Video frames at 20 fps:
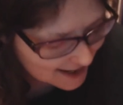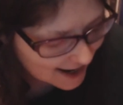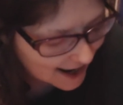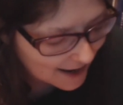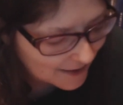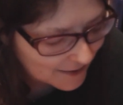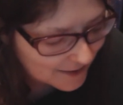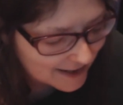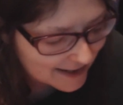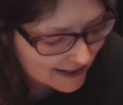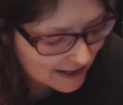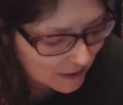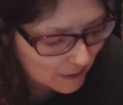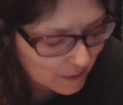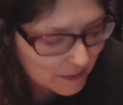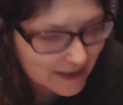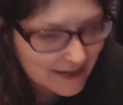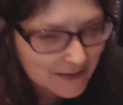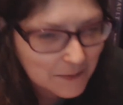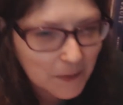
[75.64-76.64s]
the title
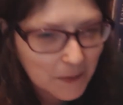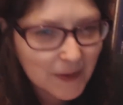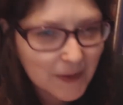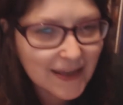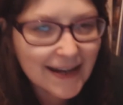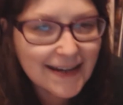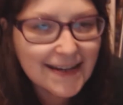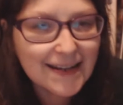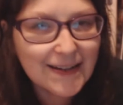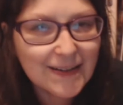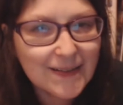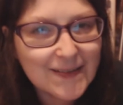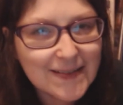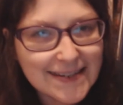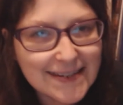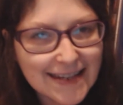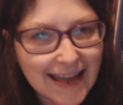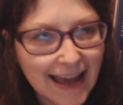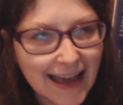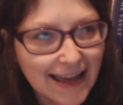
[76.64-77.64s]
sequence. But then it
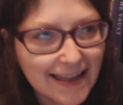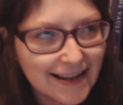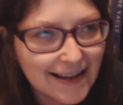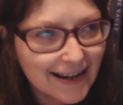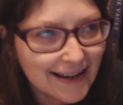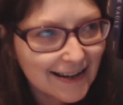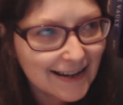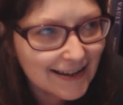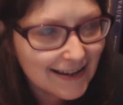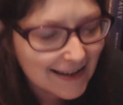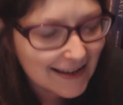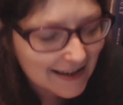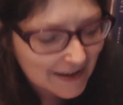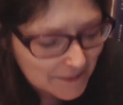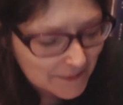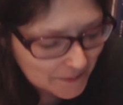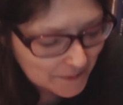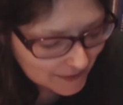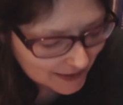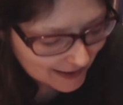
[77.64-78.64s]
looks like,
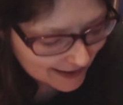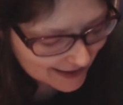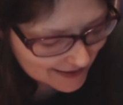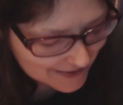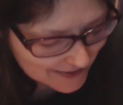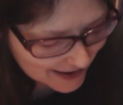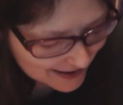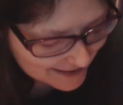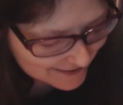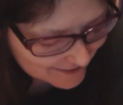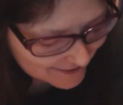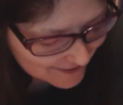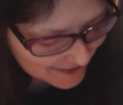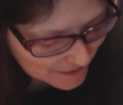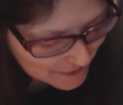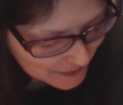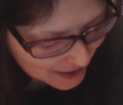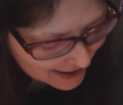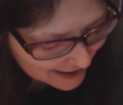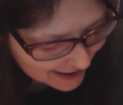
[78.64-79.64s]
then
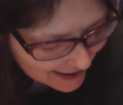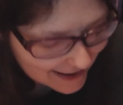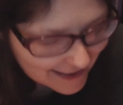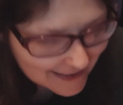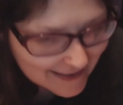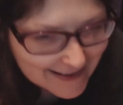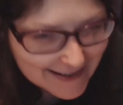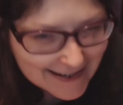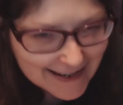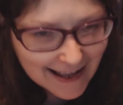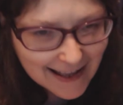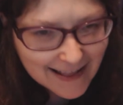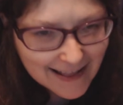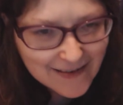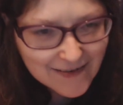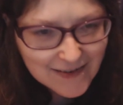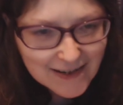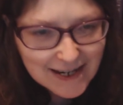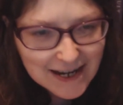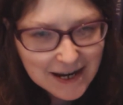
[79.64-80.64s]
for a minute it looks like
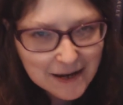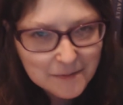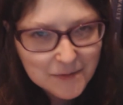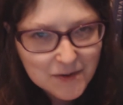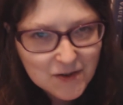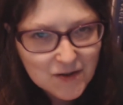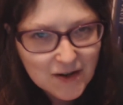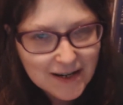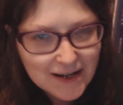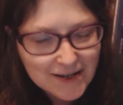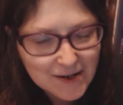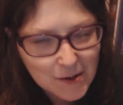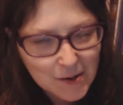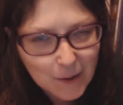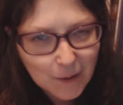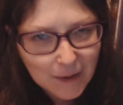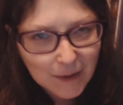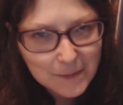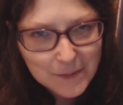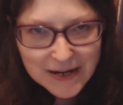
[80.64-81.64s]
they've skipped straight to
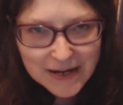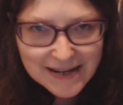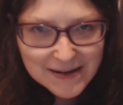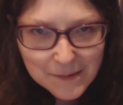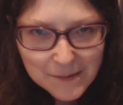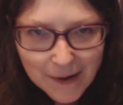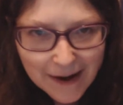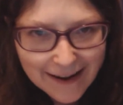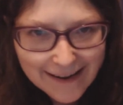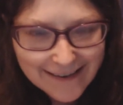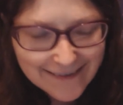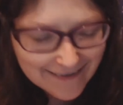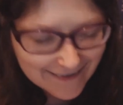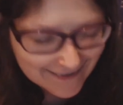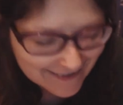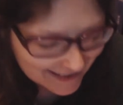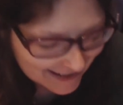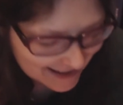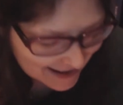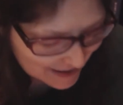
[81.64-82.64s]
Call the
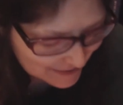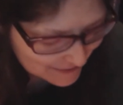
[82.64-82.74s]
Midwife,